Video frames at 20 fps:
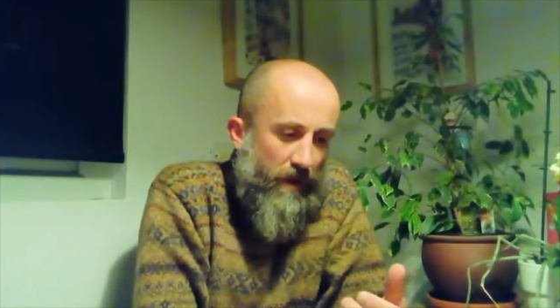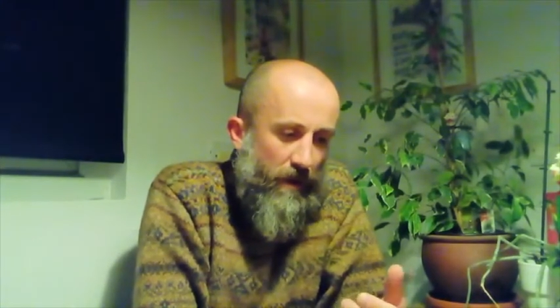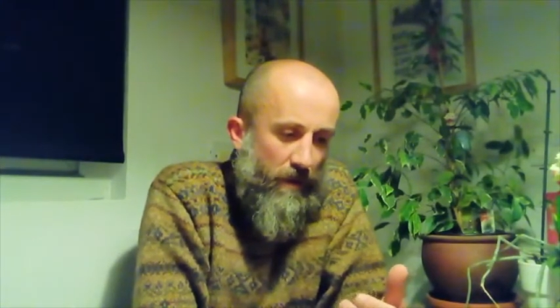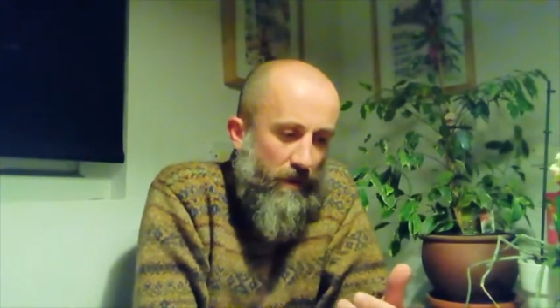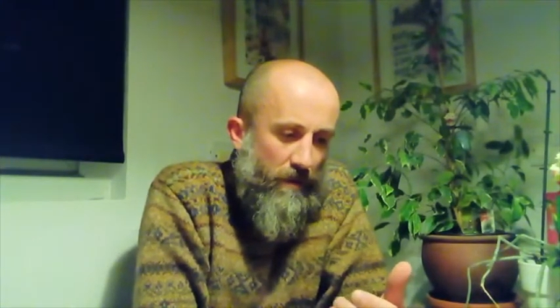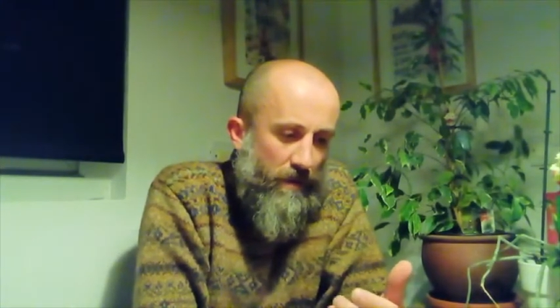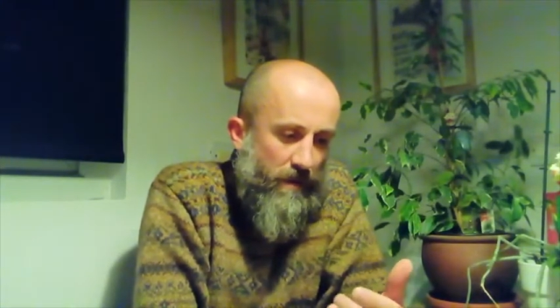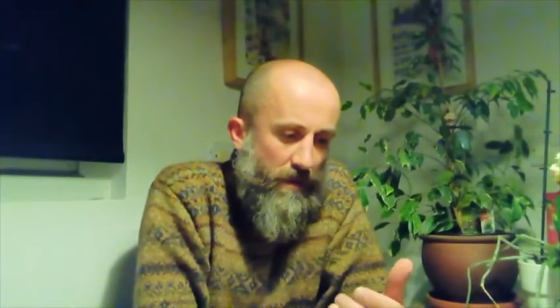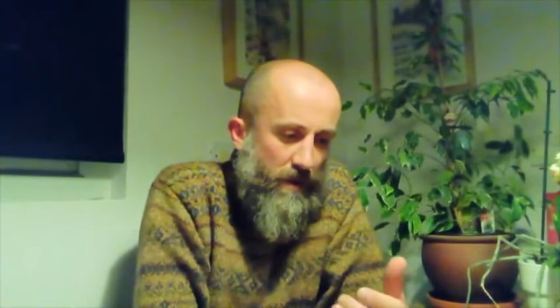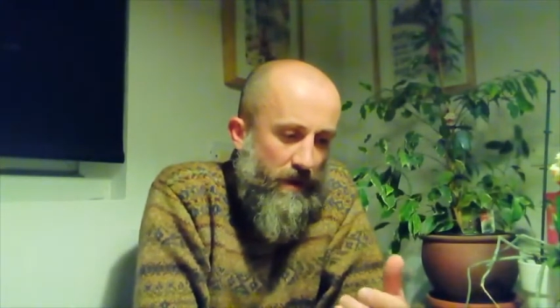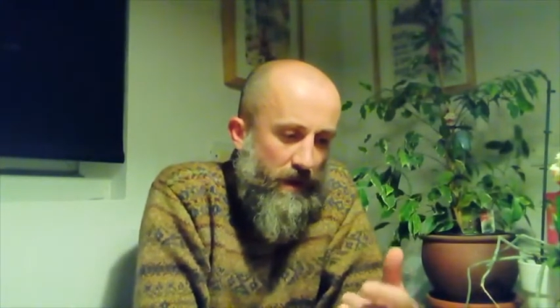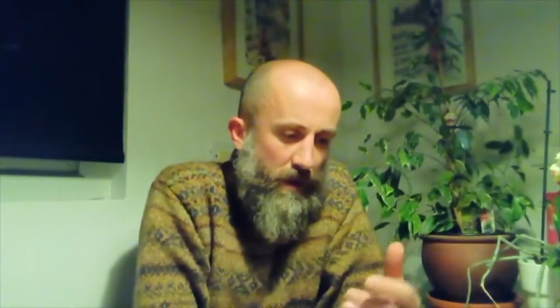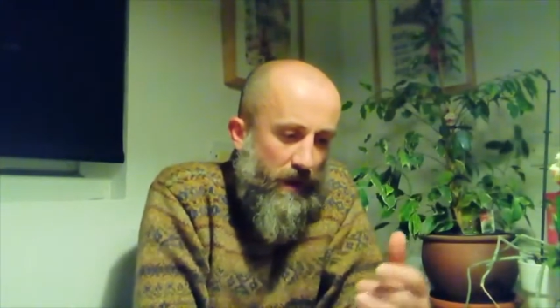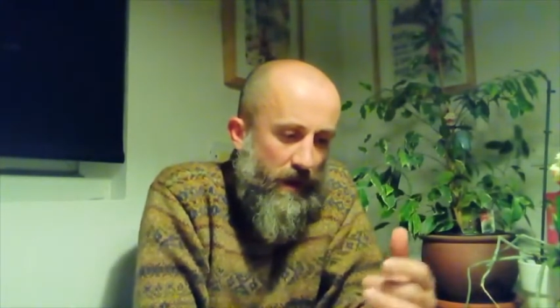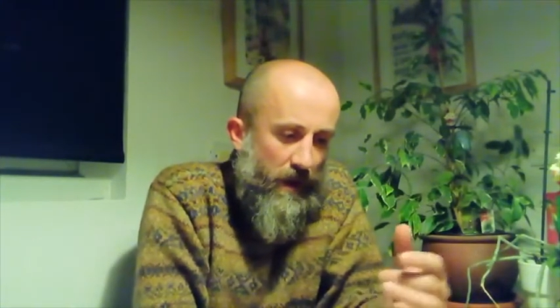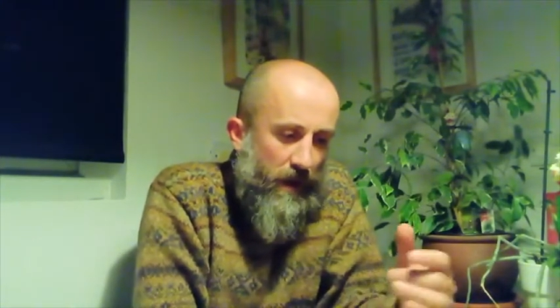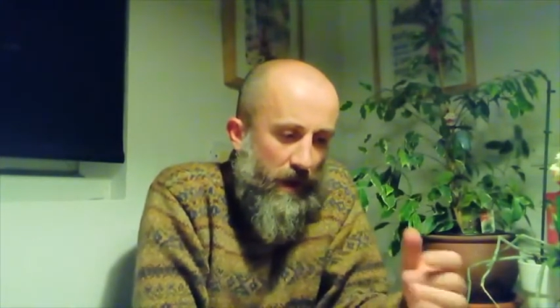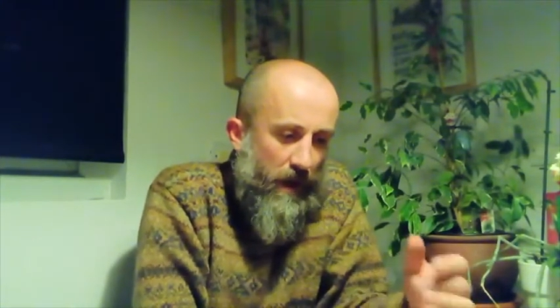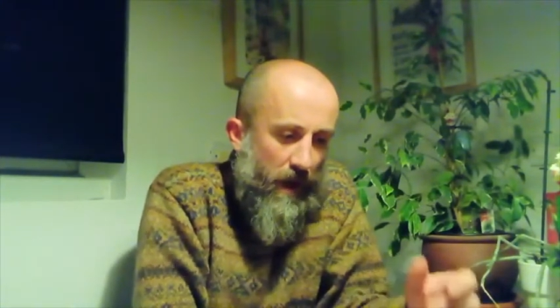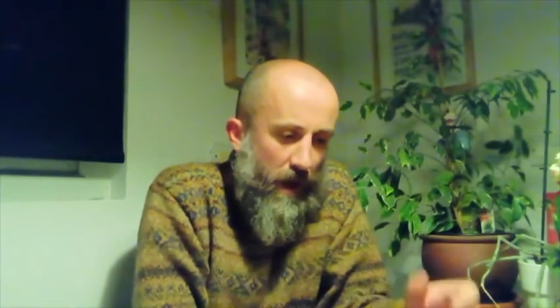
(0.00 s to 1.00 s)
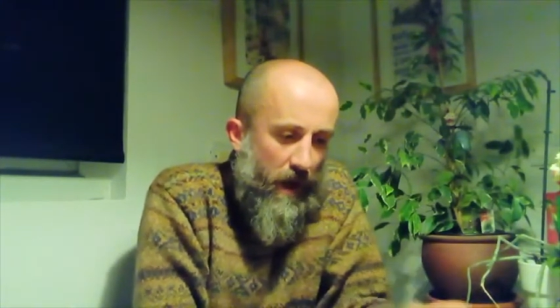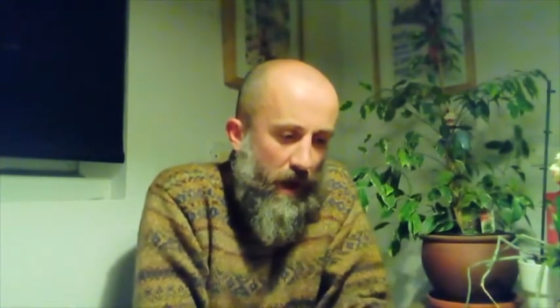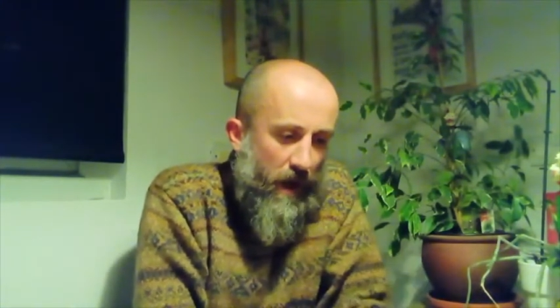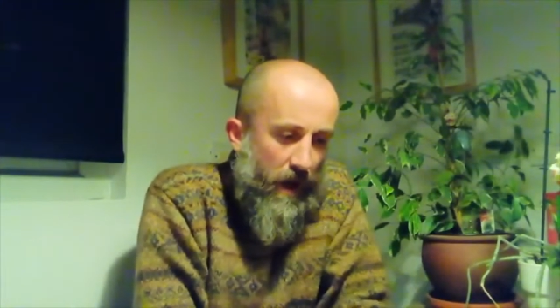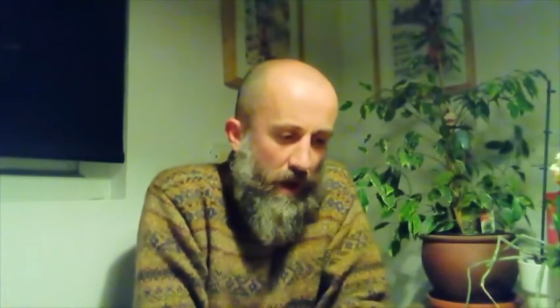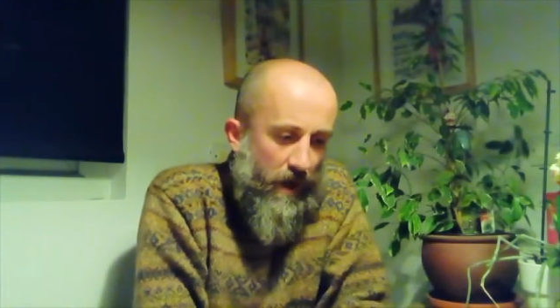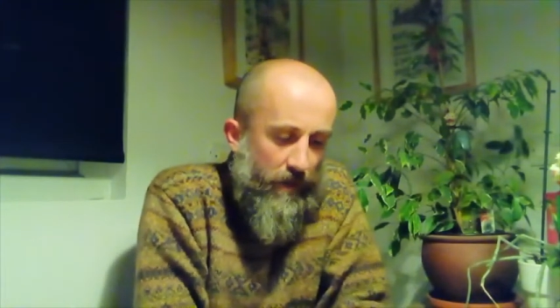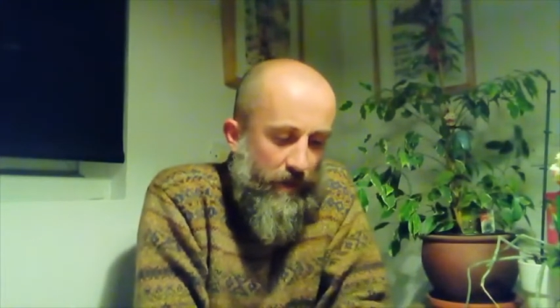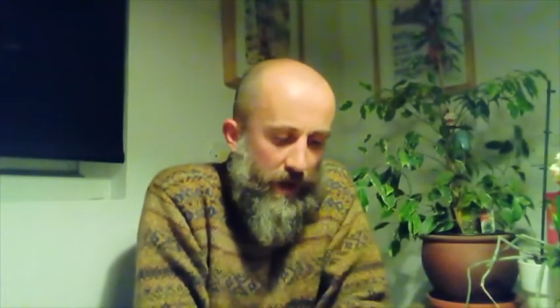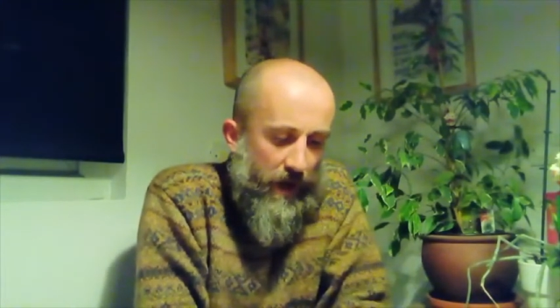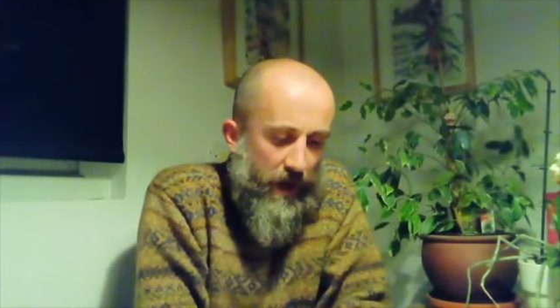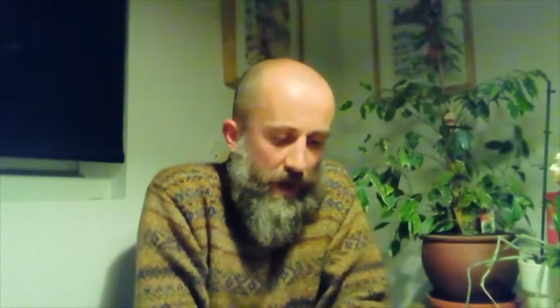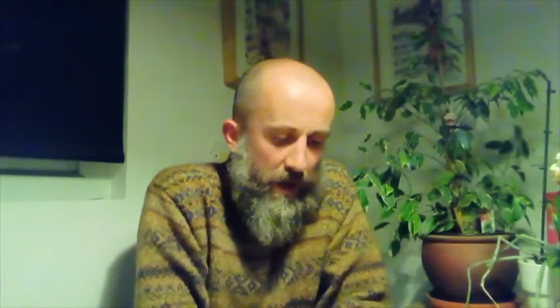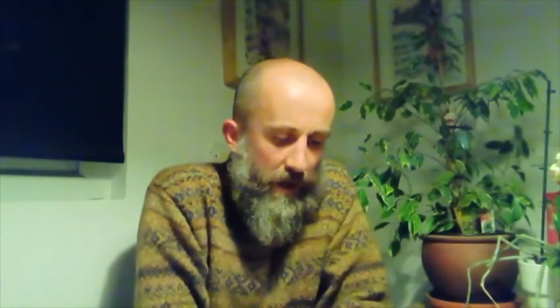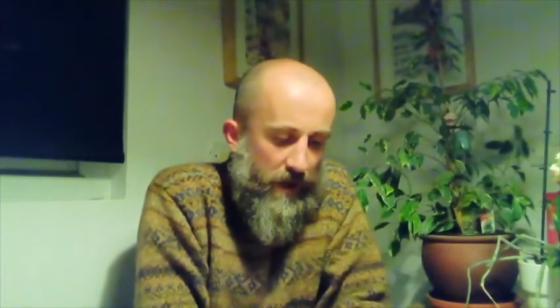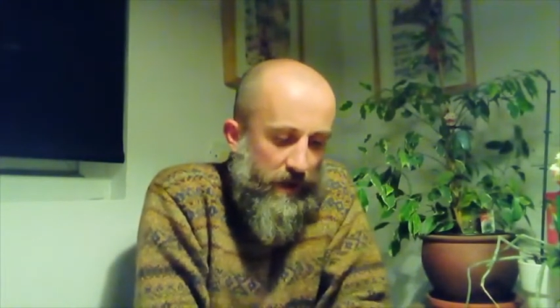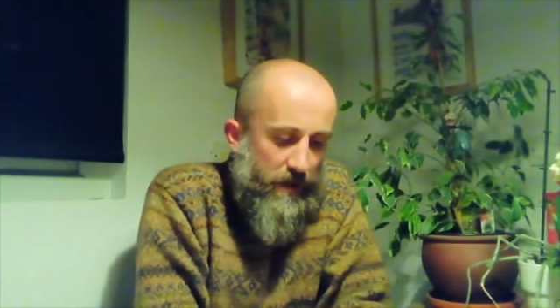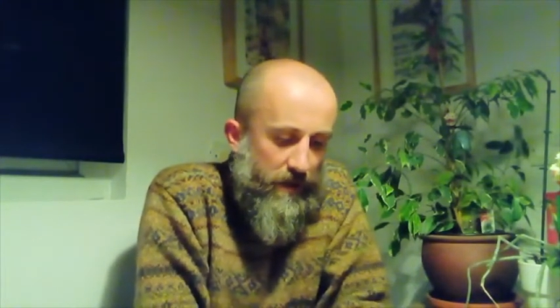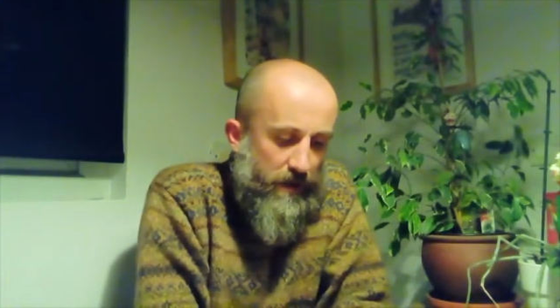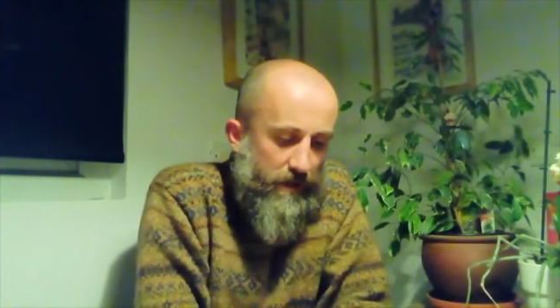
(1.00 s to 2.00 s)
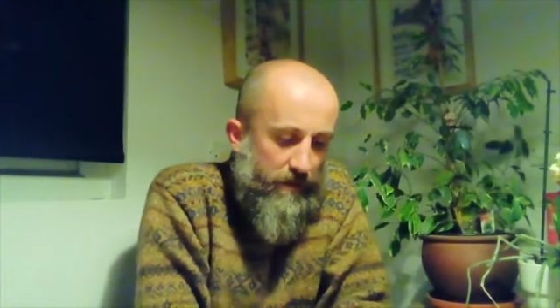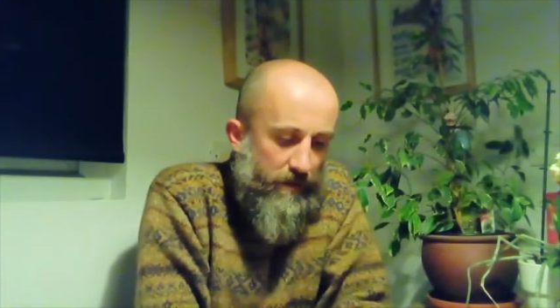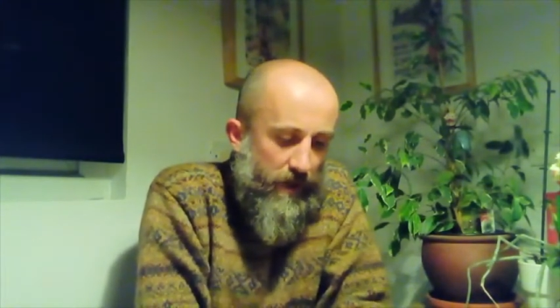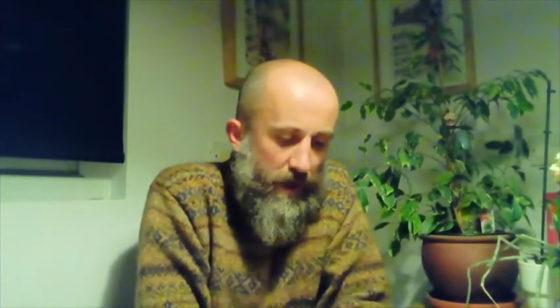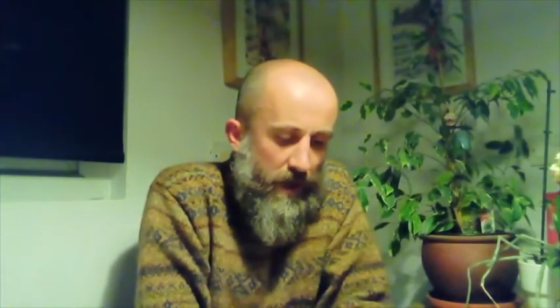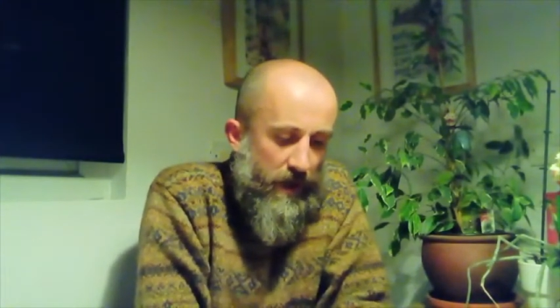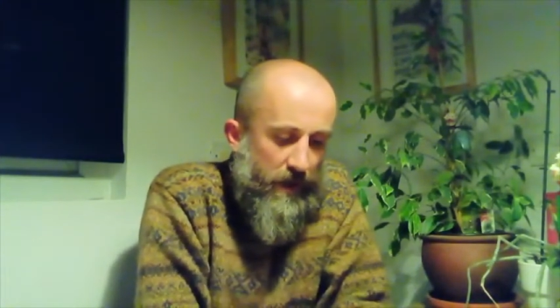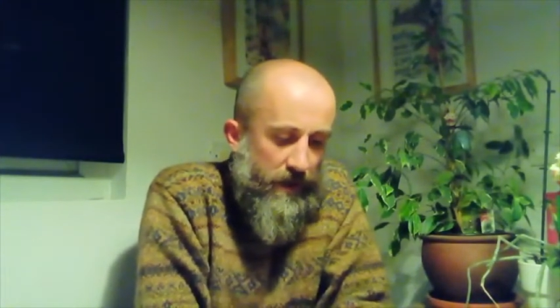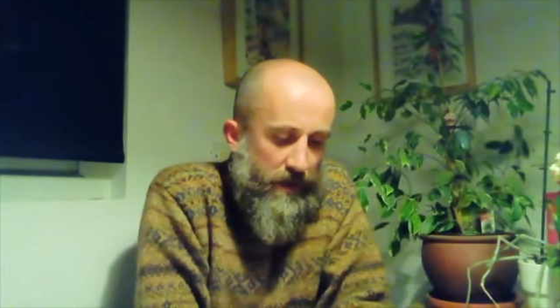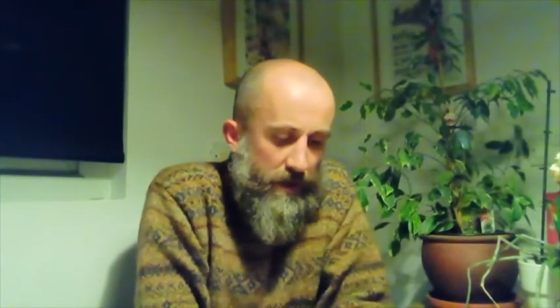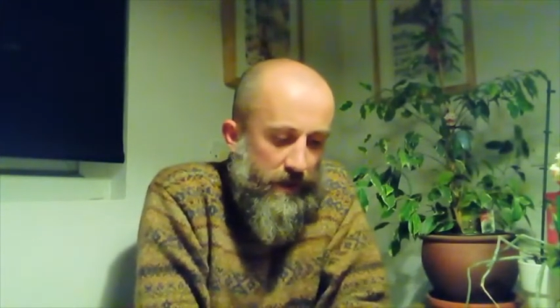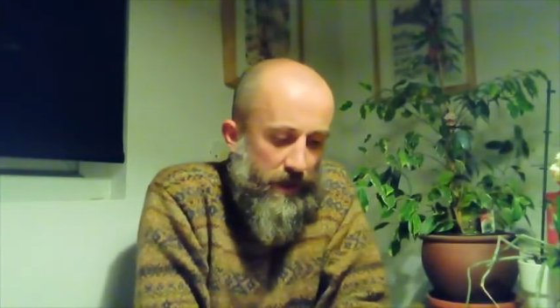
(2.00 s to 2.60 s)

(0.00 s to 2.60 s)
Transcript: constantly hark back to my